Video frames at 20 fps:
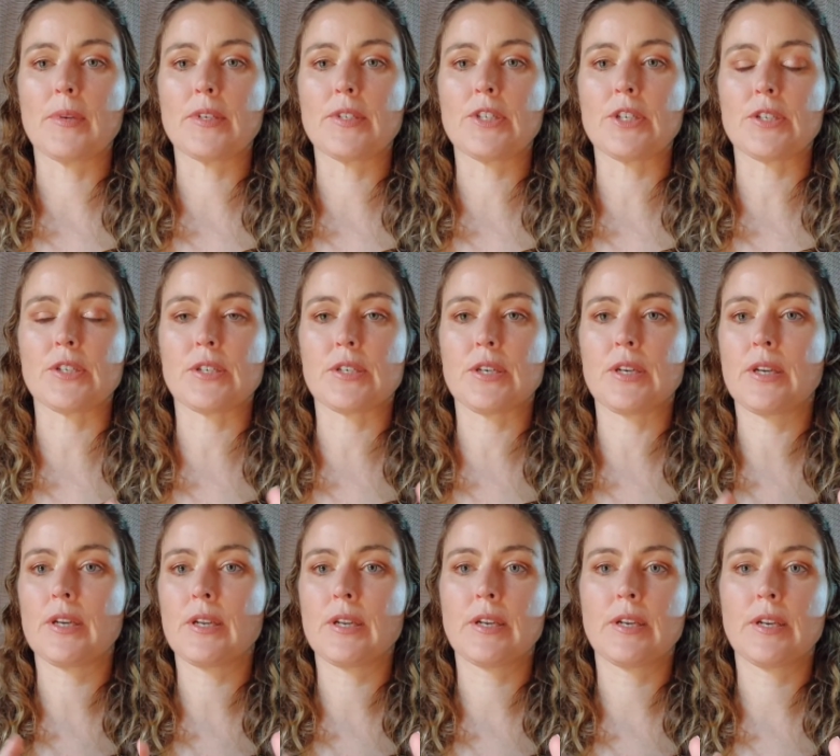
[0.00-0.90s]
Just
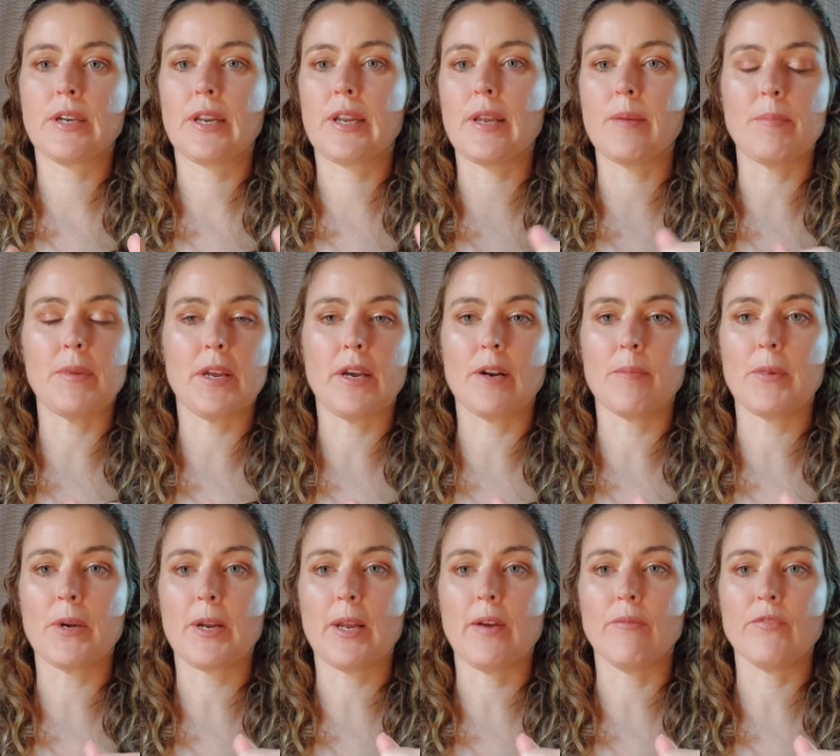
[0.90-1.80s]
get me out of
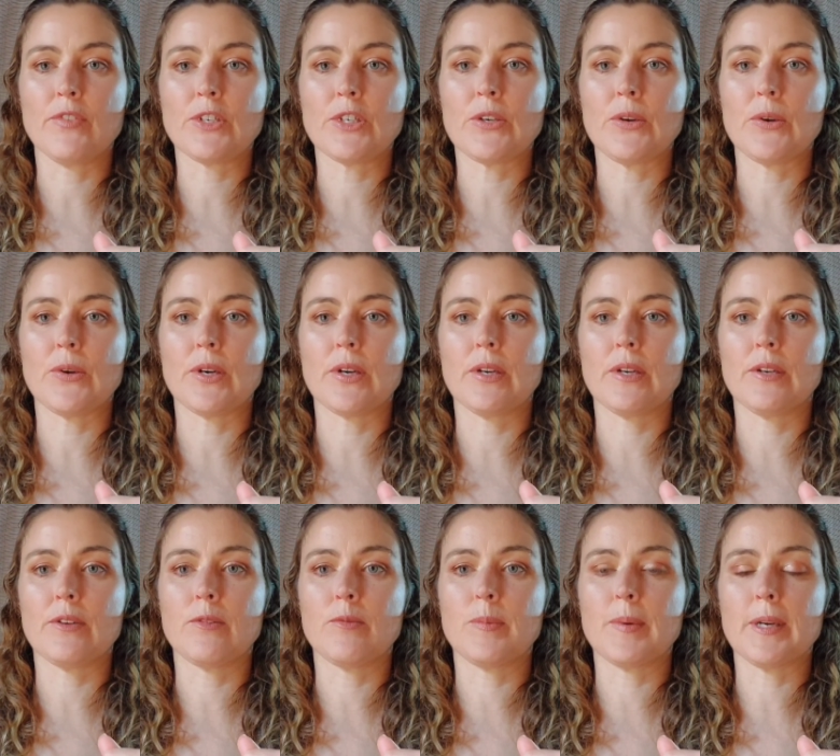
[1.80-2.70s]
my comfort zone a
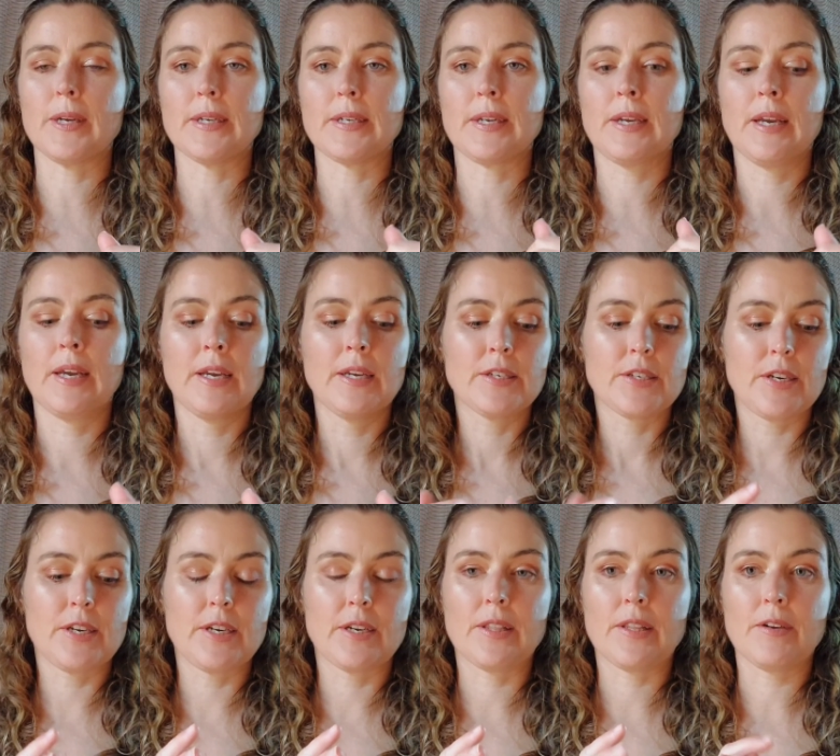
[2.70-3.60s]
little bit.
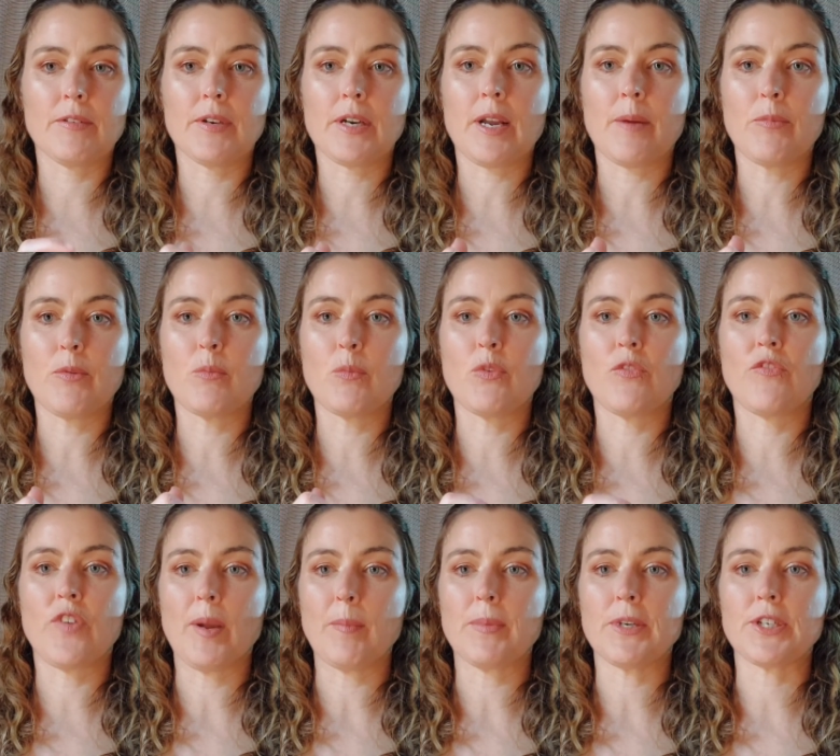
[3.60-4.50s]
So yeah, there are a couple more
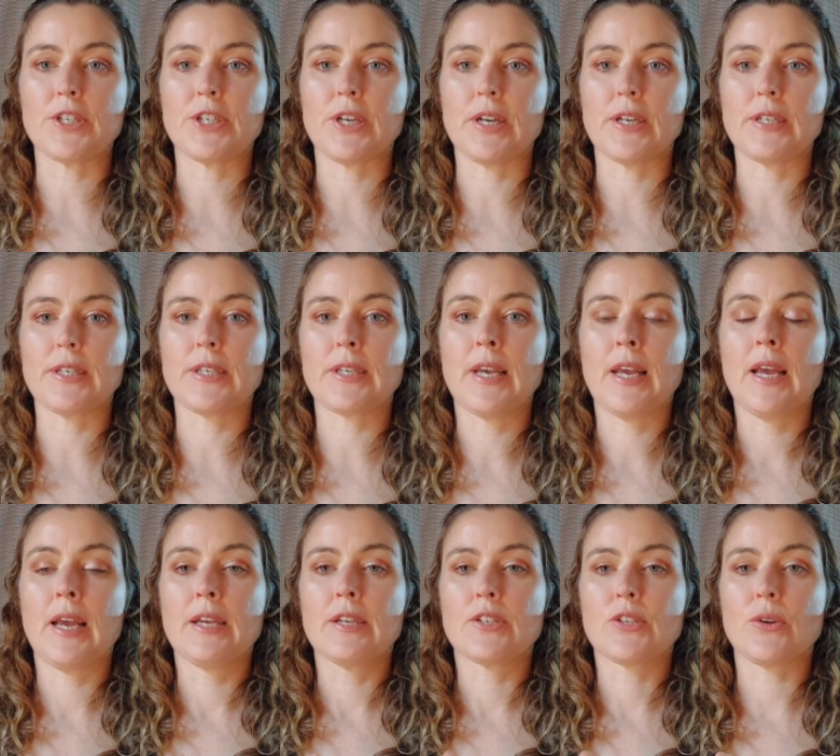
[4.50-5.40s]
vampy shades.
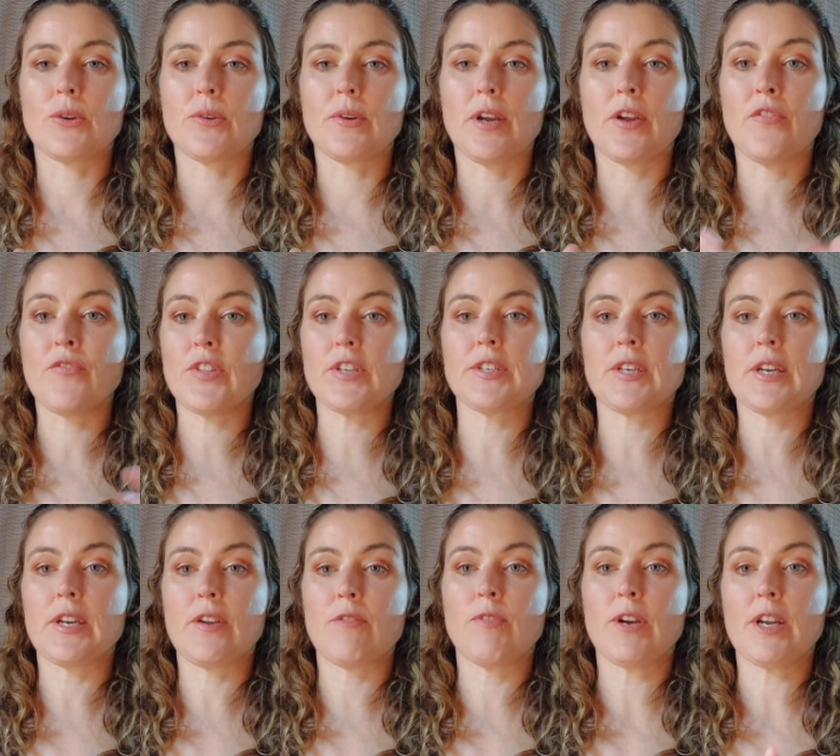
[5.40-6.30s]
So if there's
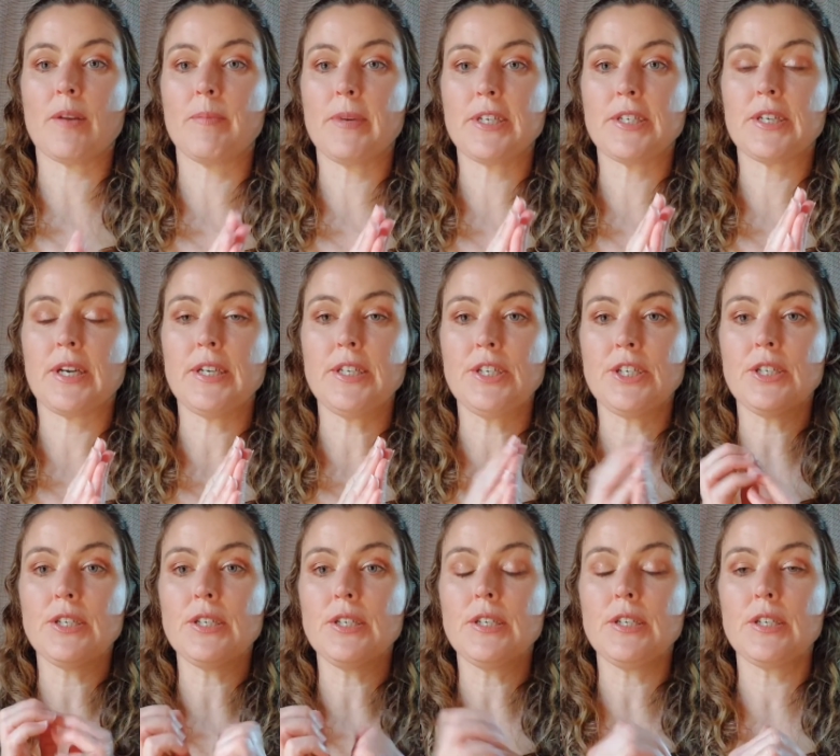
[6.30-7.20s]
any
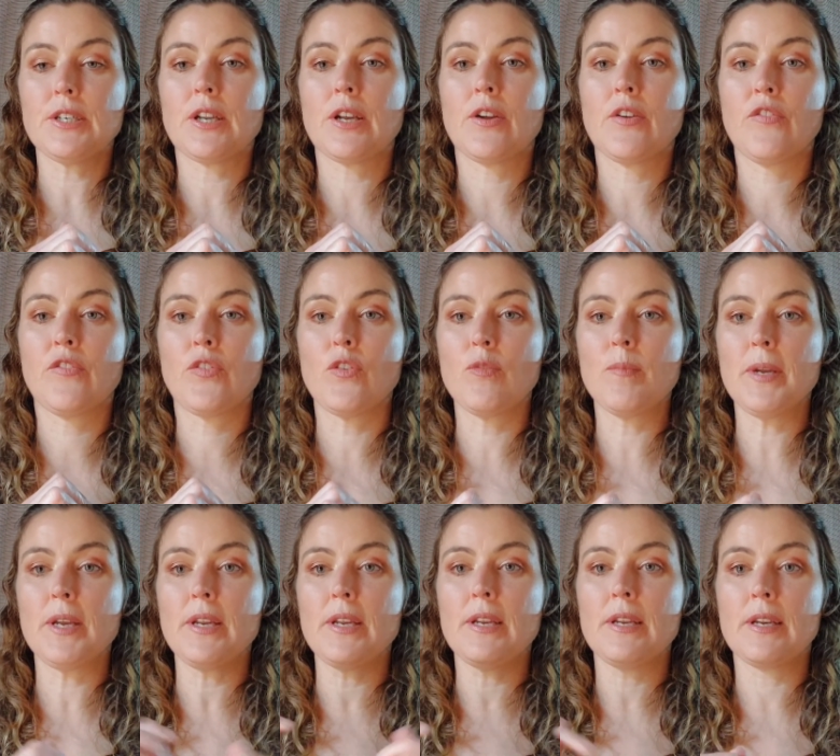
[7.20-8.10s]
recommendations for
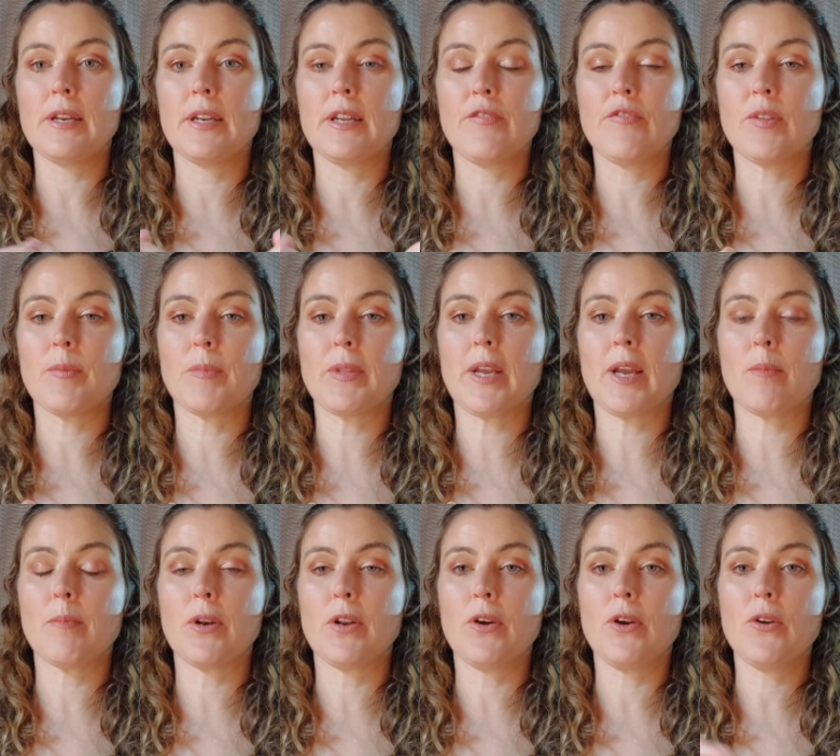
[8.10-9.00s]
me, leave them
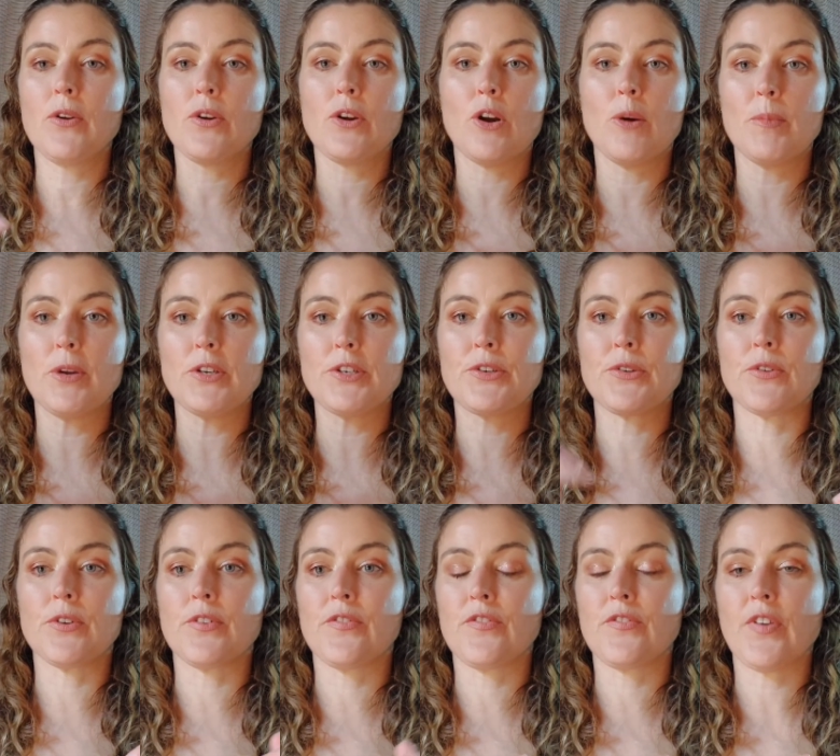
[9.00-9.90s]
down below. Comment
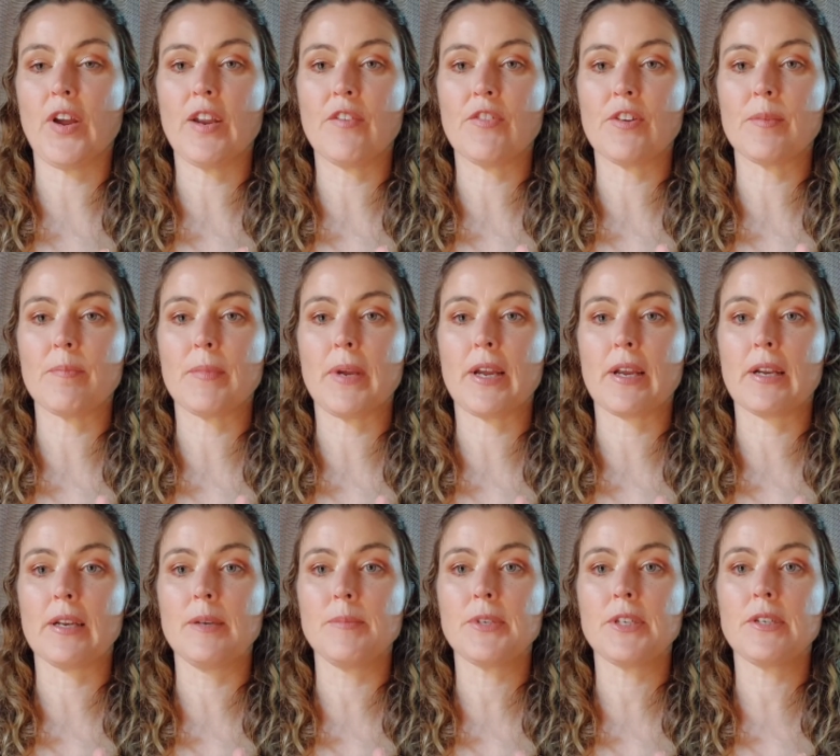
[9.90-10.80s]
your favourite M.A.C
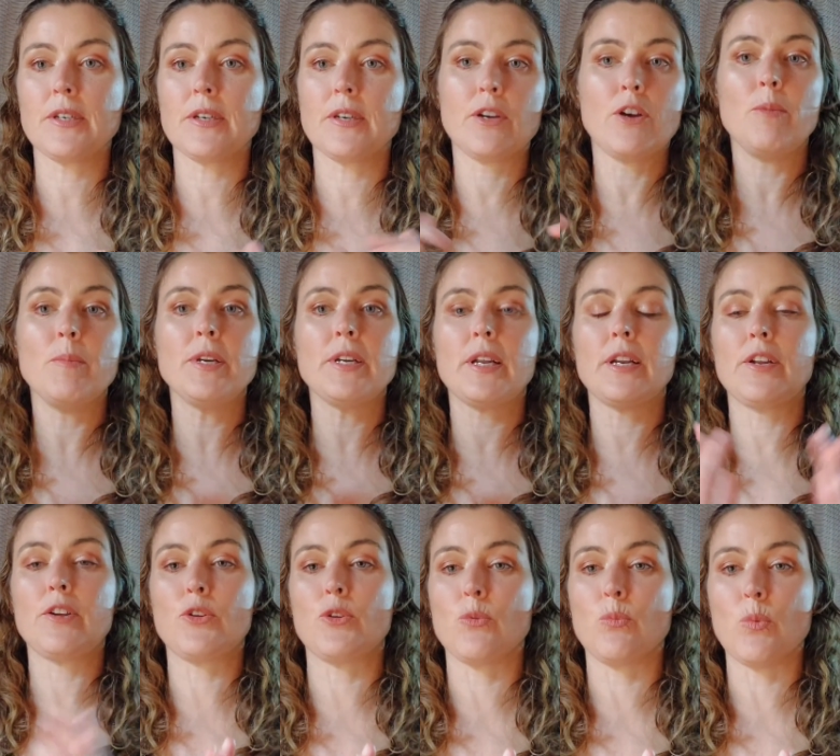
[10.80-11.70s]
lipstick. Comment
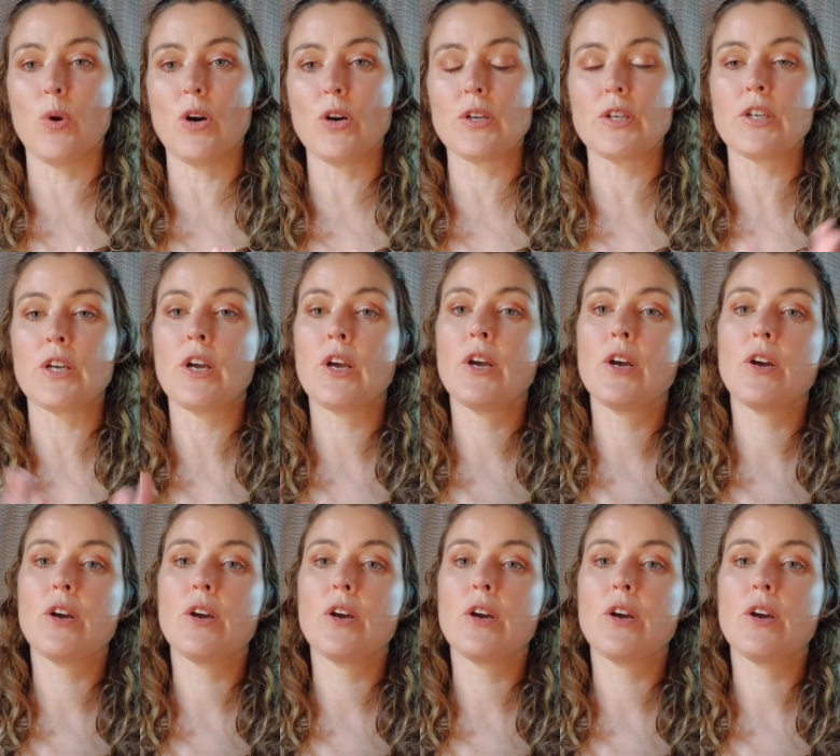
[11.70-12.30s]
any you want.